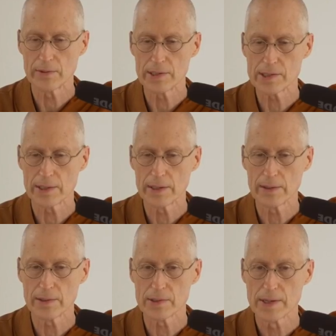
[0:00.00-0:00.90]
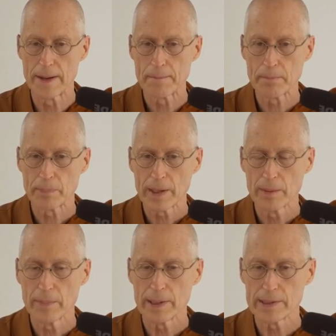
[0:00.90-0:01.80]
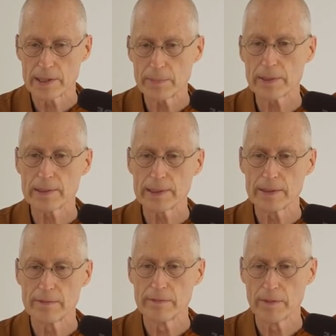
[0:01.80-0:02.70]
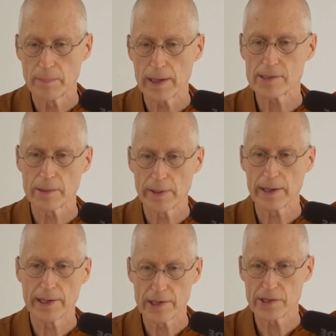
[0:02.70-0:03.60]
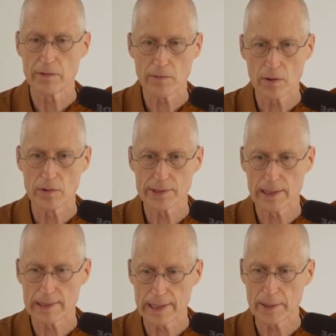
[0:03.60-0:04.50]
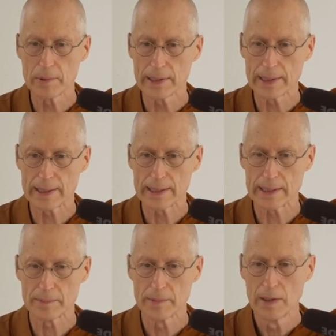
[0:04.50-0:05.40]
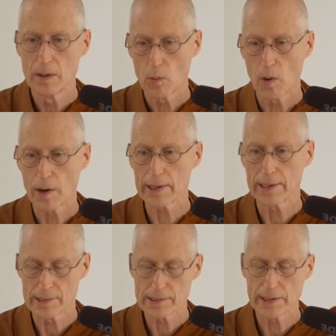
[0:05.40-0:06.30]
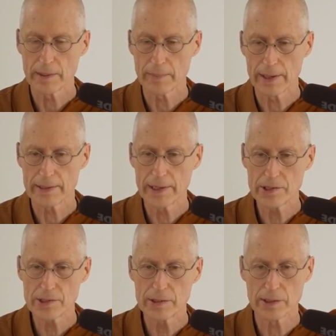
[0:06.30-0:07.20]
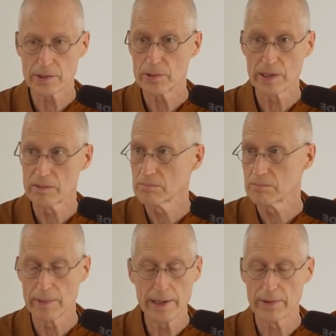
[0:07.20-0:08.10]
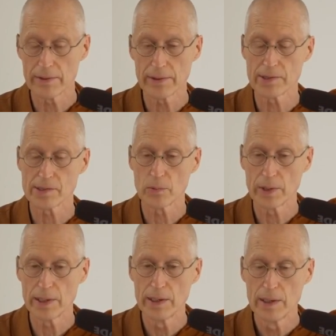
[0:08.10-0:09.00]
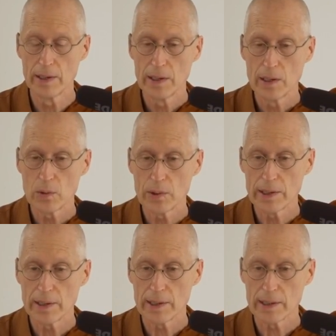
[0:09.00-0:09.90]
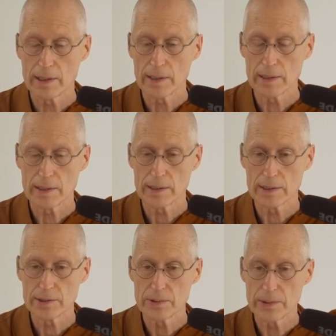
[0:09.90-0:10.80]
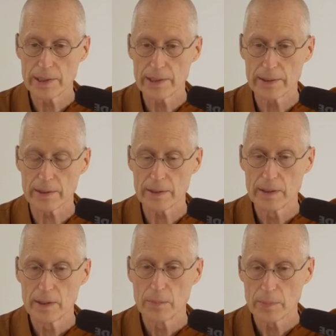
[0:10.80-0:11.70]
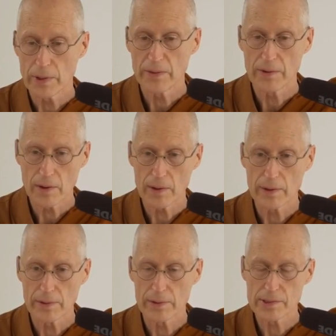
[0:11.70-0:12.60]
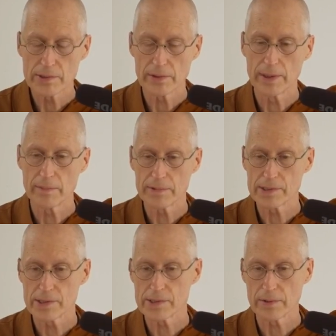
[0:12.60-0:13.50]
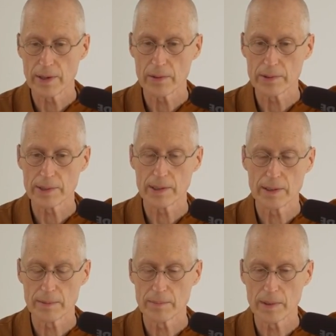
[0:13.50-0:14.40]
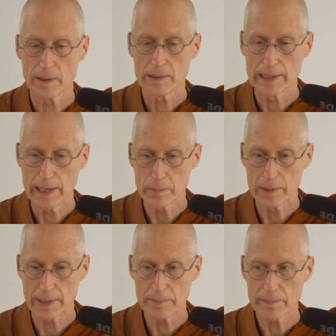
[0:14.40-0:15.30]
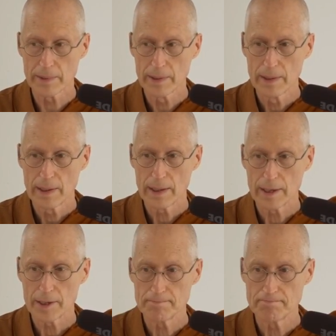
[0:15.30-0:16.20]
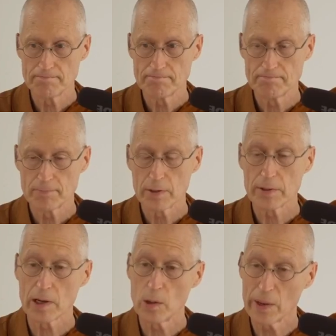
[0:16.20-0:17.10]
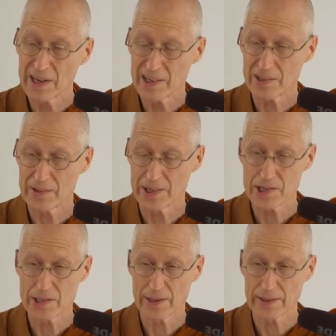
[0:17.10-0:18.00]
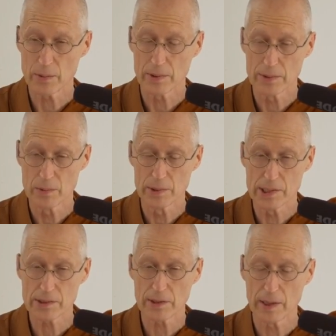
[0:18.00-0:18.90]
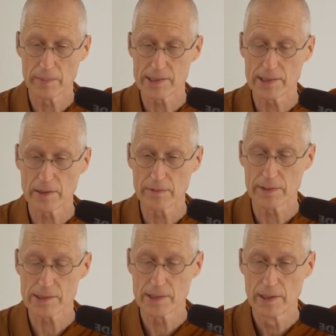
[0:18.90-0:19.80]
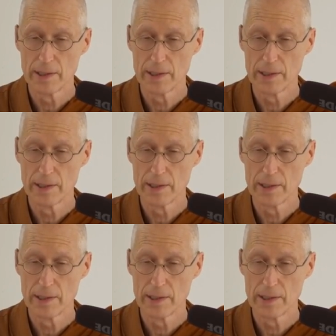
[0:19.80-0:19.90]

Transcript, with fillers: recent years. But typically, vipassana meditation involves, yeah, labeling, um, walking and sitting meditation, and doing many of the things that we we uh, uh, uh, do here. But there are there is certain emphasis around um, uh, labeling. Um, the Goenka tradition, I think, would would describe itself as